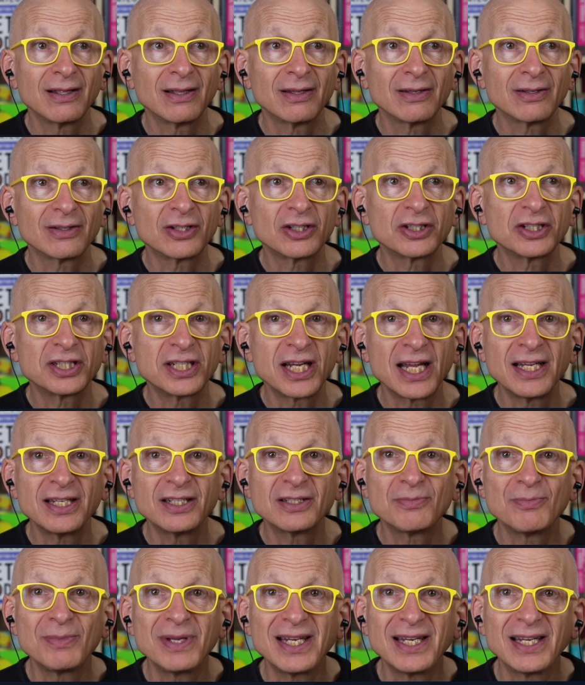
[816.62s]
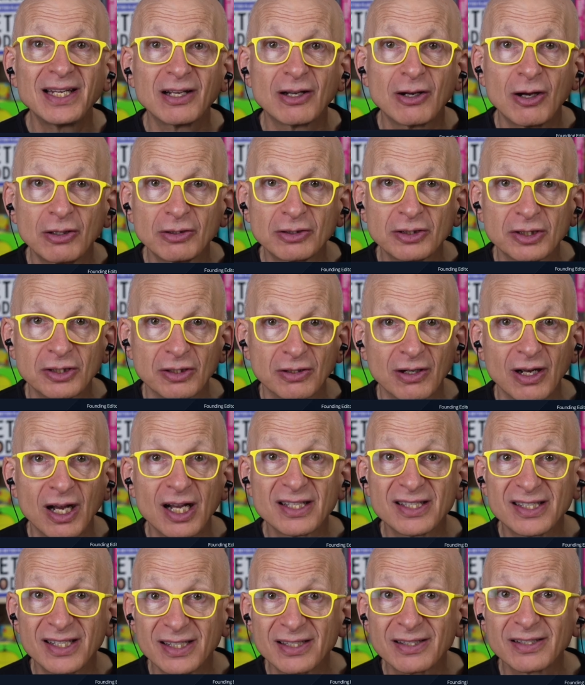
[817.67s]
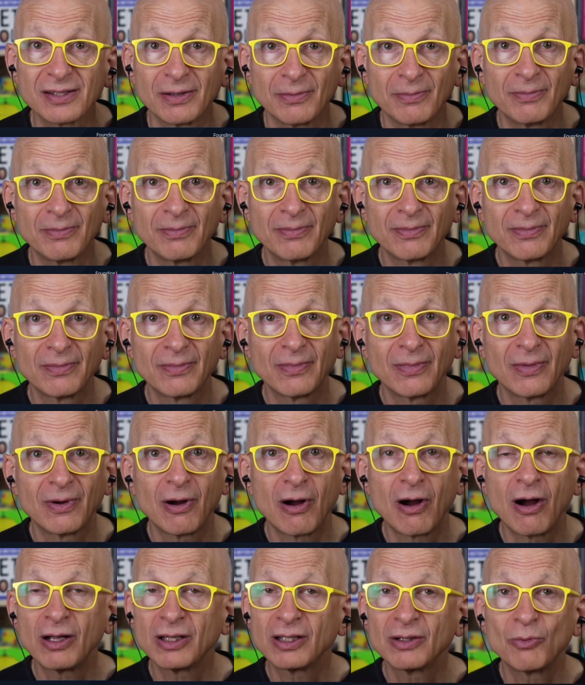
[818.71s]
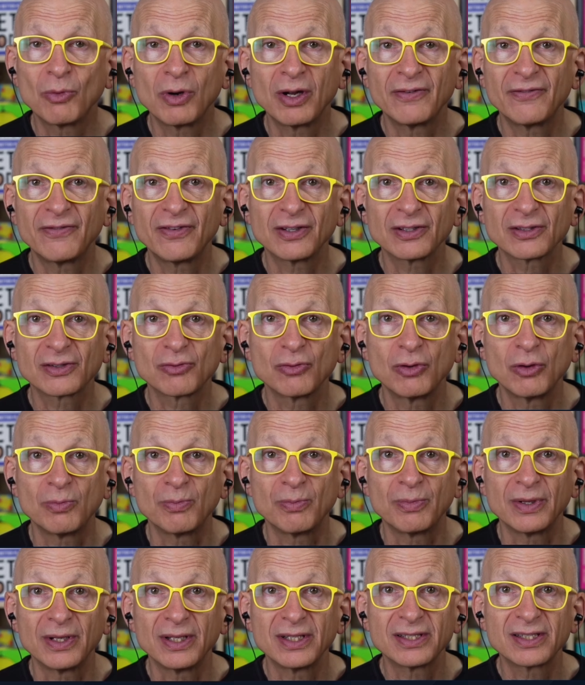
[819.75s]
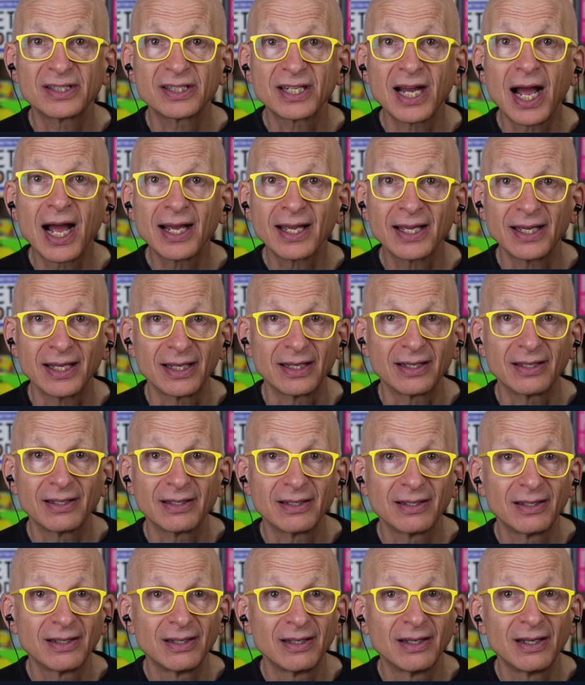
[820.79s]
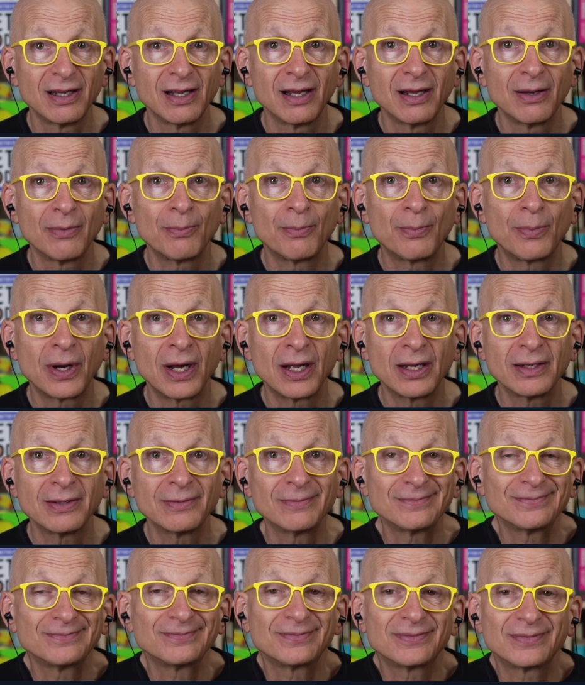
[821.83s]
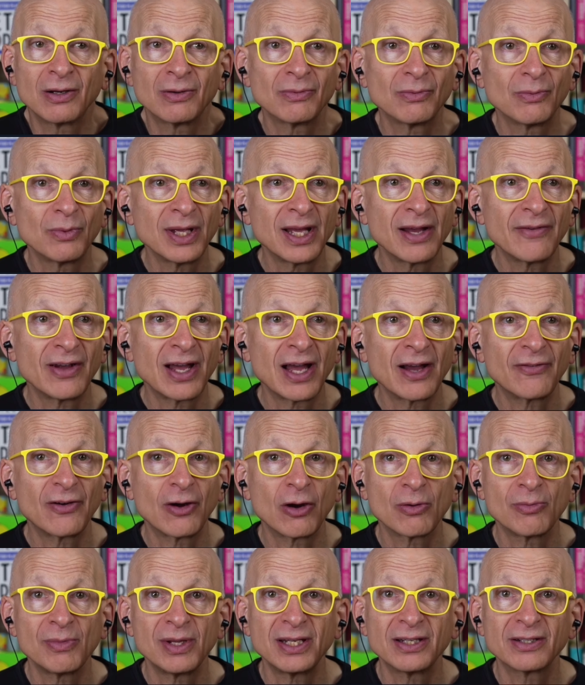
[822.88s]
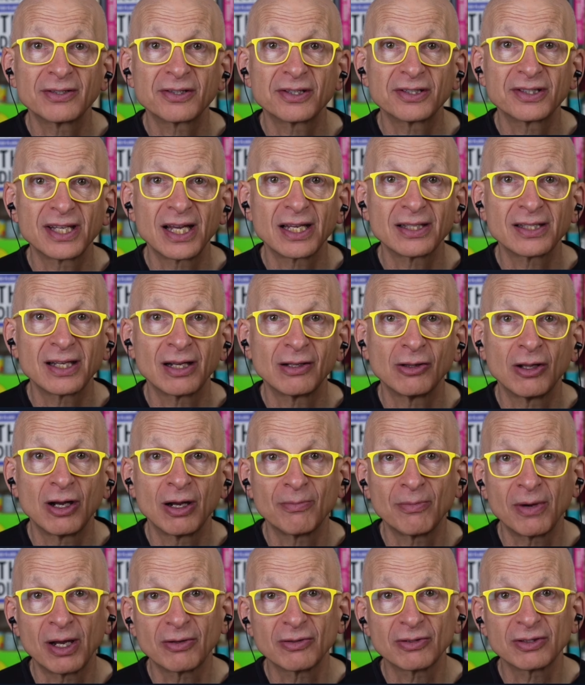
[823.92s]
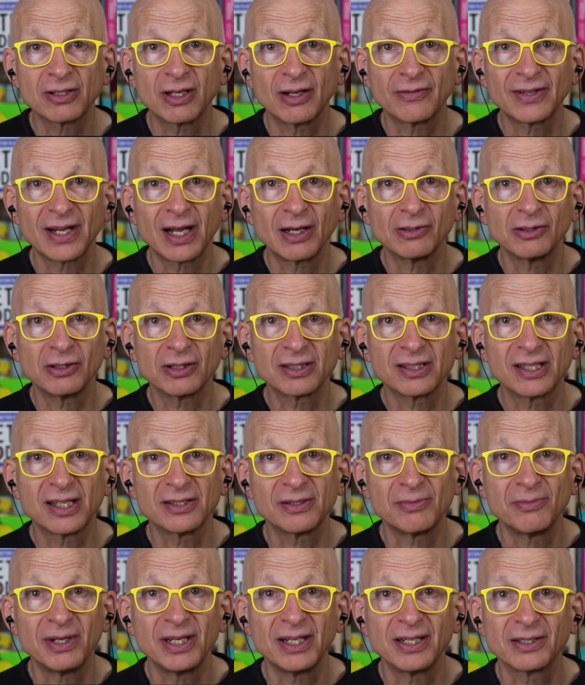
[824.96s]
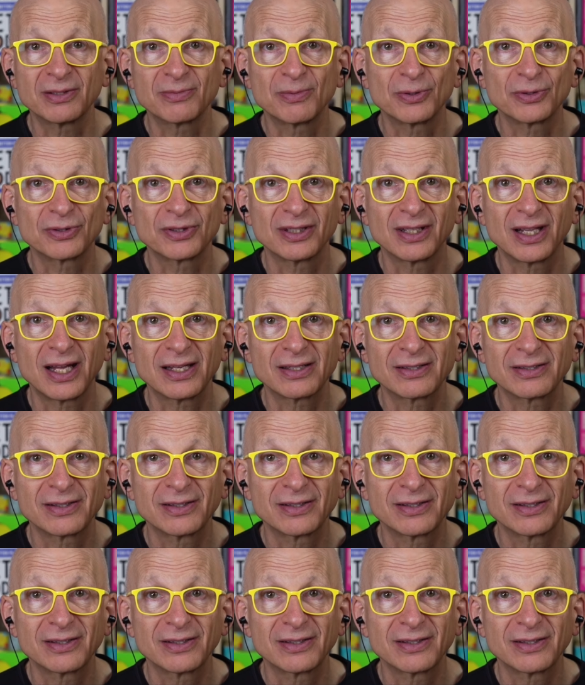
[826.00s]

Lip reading: to change meeting culture, a system, all in one fell swoop is shocking. But we have half-hour meetings because that's how long Microsoft Outlook says a meeting's supposed to last.